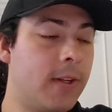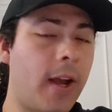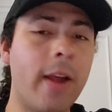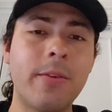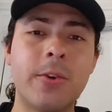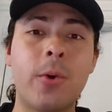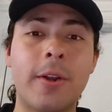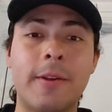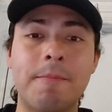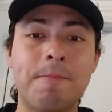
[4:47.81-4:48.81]
I've
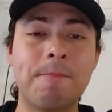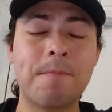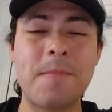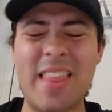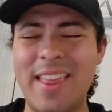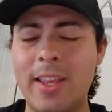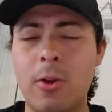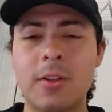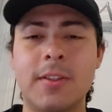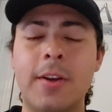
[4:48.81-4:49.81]
enjoyed it, and I think
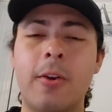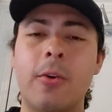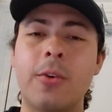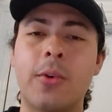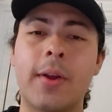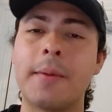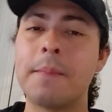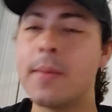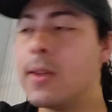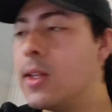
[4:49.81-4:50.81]
I'll continue to enjoy it.
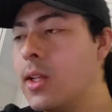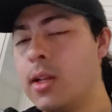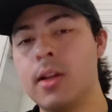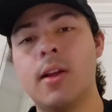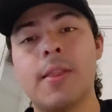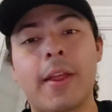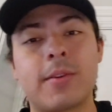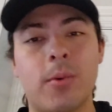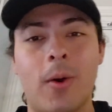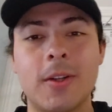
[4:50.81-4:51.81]
Thanks
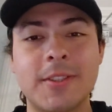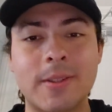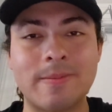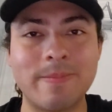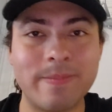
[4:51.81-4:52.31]
for watching.